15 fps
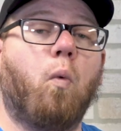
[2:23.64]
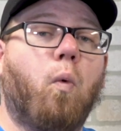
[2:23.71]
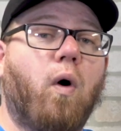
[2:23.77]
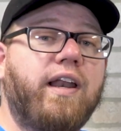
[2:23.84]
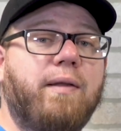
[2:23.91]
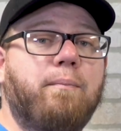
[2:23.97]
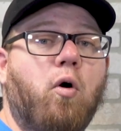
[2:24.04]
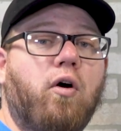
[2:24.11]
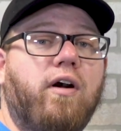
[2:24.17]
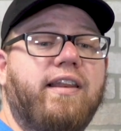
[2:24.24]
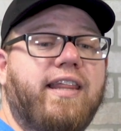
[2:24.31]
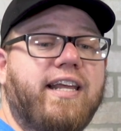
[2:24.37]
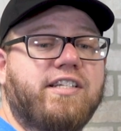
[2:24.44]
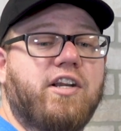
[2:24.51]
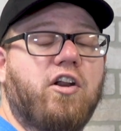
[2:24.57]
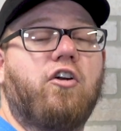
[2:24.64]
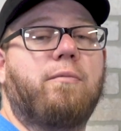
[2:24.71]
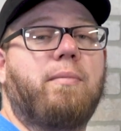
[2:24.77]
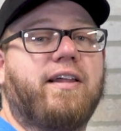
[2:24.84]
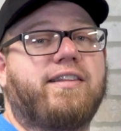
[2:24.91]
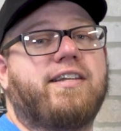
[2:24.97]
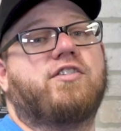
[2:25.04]
One important thing to note
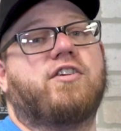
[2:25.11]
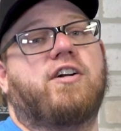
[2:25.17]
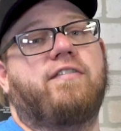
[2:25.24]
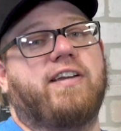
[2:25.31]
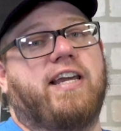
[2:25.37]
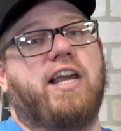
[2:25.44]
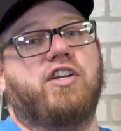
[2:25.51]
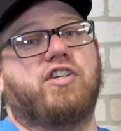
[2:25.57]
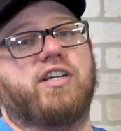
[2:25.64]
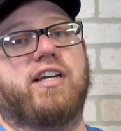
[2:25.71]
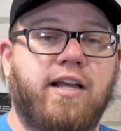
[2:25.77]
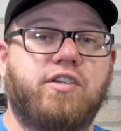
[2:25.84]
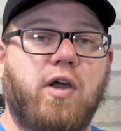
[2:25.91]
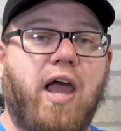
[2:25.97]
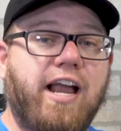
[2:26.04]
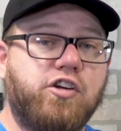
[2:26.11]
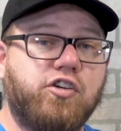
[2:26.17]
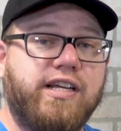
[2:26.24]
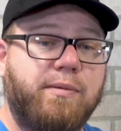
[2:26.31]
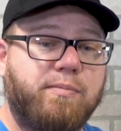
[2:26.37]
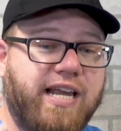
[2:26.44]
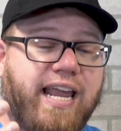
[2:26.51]
about this certification: to
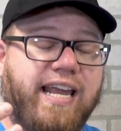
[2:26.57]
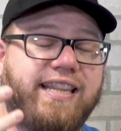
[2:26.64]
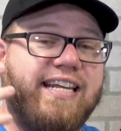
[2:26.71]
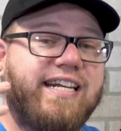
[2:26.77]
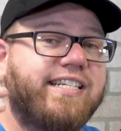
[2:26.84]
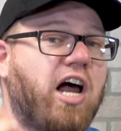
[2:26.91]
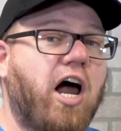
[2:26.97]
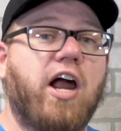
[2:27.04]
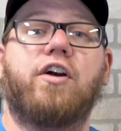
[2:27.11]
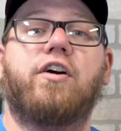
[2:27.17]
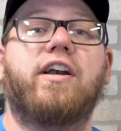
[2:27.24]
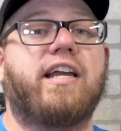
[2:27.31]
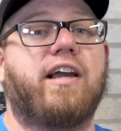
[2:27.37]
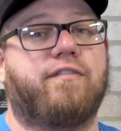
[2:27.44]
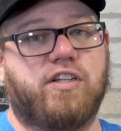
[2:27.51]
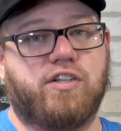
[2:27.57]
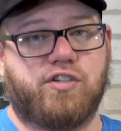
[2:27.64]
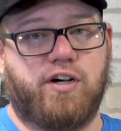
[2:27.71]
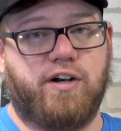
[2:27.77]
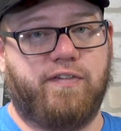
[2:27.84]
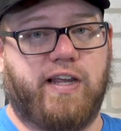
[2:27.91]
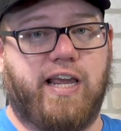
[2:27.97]
actually obtain the entirety of the
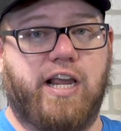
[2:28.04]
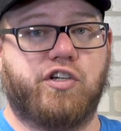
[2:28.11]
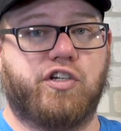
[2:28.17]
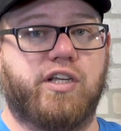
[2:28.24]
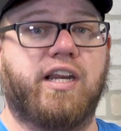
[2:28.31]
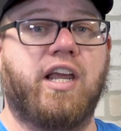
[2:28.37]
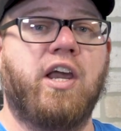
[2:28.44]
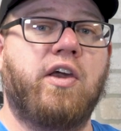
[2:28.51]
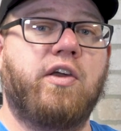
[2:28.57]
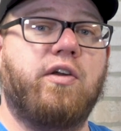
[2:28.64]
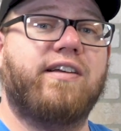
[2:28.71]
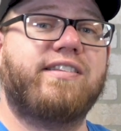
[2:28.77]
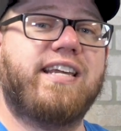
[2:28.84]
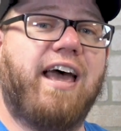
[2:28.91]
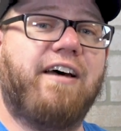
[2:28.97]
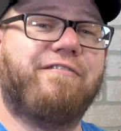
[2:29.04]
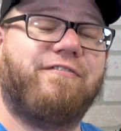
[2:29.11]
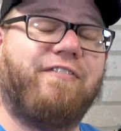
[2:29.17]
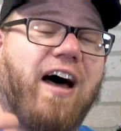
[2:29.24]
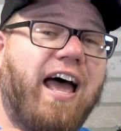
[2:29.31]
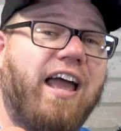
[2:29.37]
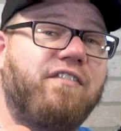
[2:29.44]
certification, you have to have
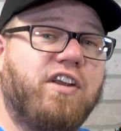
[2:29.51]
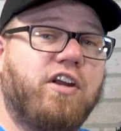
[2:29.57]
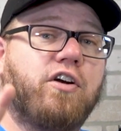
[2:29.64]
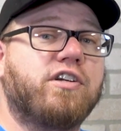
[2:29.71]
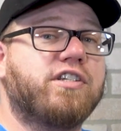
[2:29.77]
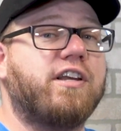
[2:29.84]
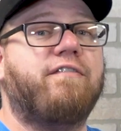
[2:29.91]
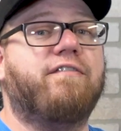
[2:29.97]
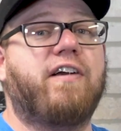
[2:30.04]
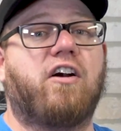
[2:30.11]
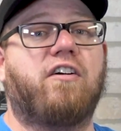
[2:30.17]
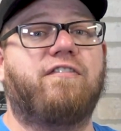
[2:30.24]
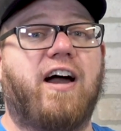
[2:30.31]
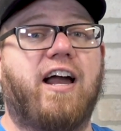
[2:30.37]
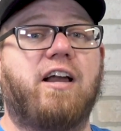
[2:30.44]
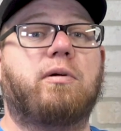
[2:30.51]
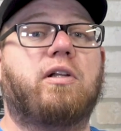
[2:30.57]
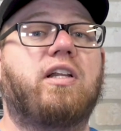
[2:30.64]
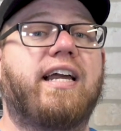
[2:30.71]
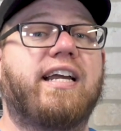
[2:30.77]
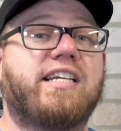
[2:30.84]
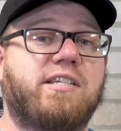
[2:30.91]
5 years of
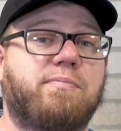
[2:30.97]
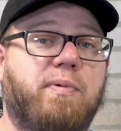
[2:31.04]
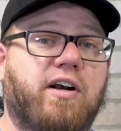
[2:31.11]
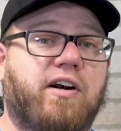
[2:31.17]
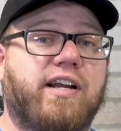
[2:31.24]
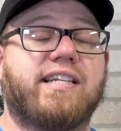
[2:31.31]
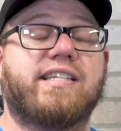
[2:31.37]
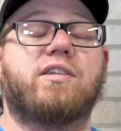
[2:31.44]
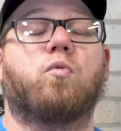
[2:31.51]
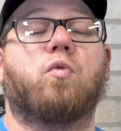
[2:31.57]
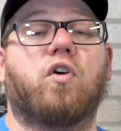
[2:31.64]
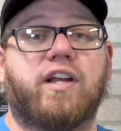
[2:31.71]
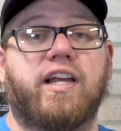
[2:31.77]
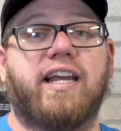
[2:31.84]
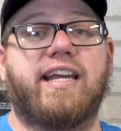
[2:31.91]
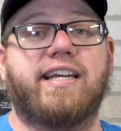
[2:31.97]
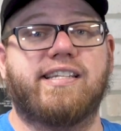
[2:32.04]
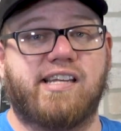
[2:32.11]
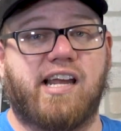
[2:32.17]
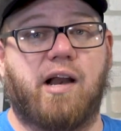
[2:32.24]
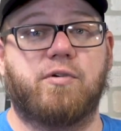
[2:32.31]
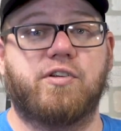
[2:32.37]
verifiable experience working in
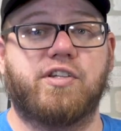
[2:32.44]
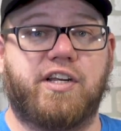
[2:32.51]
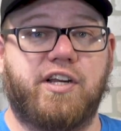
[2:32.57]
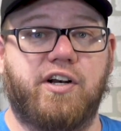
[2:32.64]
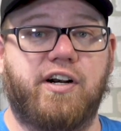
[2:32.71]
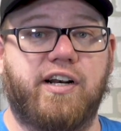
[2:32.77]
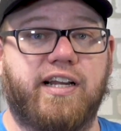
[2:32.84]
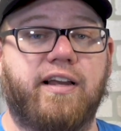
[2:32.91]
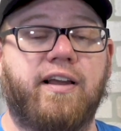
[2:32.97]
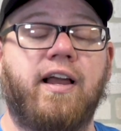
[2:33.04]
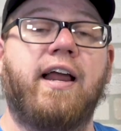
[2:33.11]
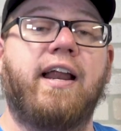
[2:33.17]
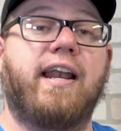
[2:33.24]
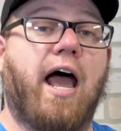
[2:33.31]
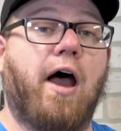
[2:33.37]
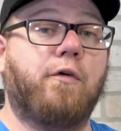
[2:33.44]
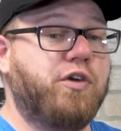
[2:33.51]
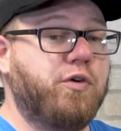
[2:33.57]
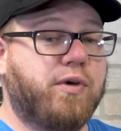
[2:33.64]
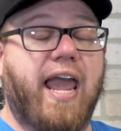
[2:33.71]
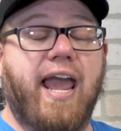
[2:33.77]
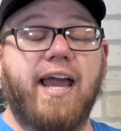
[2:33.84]
cybersecurity. Now,
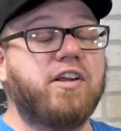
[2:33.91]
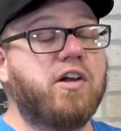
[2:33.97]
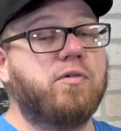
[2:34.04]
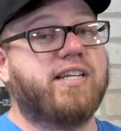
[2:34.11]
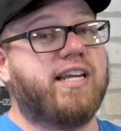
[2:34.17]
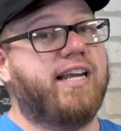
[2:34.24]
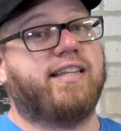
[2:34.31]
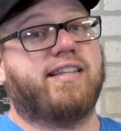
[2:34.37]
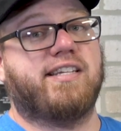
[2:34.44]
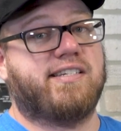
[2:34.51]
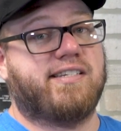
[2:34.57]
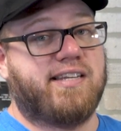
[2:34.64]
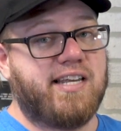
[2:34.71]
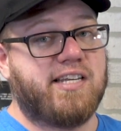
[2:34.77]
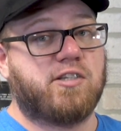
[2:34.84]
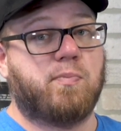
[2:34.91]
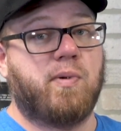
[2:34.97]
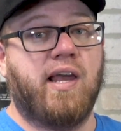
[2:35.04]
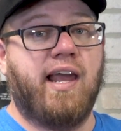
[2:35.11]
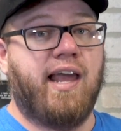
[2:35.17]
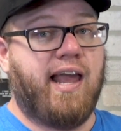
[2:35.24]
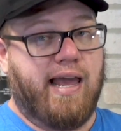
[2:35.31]
you can go take the CISSP
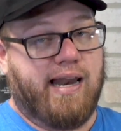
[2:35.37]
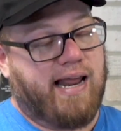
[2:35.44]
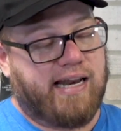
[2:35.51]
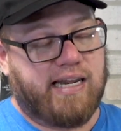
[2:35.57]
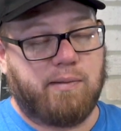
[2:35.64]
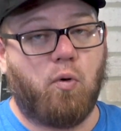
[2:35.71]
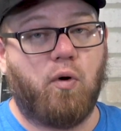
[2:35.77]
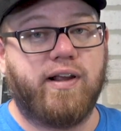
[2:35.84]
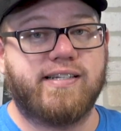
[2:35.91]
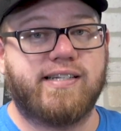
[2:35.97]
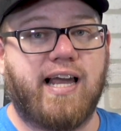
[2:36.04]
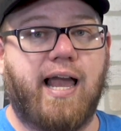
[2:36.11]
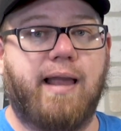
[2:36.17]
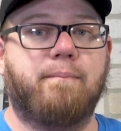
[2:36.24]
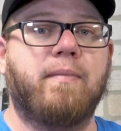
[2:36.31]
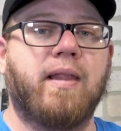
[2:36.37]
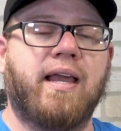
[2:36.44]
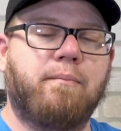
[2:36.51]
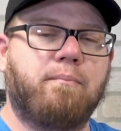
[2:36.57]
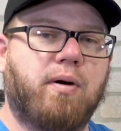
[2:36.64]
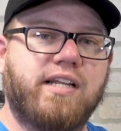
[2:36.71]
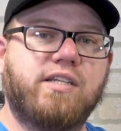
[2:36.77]
at any point in time,
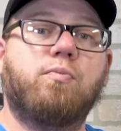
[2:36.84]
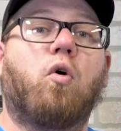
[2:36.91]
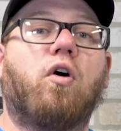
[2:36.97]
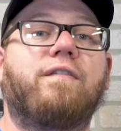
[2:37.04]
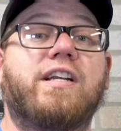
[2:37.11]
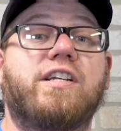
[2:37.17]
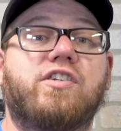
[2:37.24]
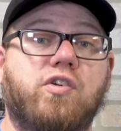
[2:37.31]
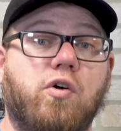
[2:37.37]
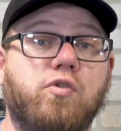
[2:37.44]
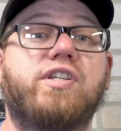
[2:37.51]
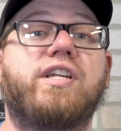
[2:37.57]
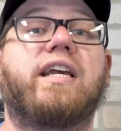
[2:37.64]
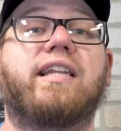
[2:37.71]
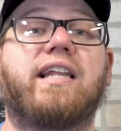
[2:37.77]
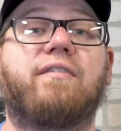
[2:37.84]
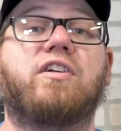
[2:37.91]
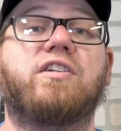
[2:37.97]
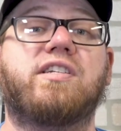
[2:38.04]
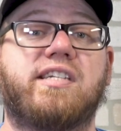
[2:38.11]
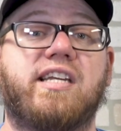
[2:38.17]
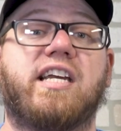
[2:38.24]
but it's more of an associate
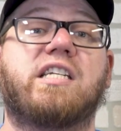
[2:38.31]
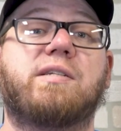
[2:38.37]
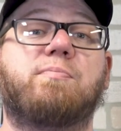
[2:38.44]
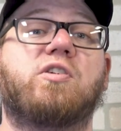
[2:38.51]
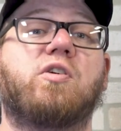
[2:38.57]
level CISSP.